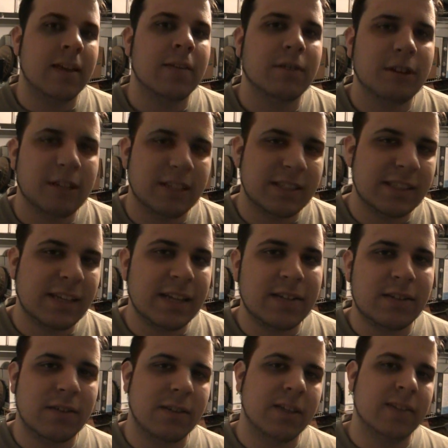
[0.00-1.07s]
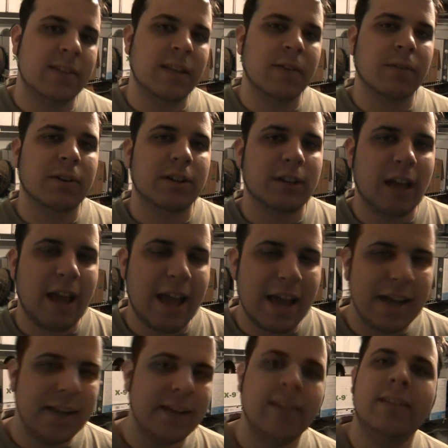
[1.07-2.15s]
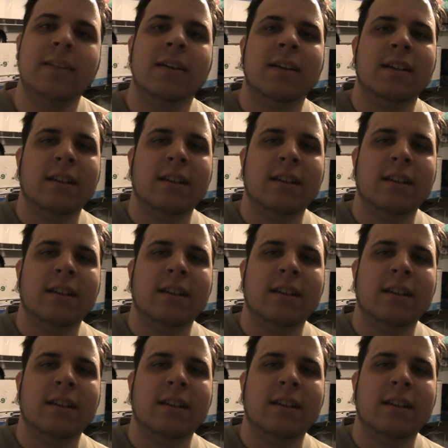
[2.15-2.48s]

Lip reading: they were going to censor this, they were going to edit it,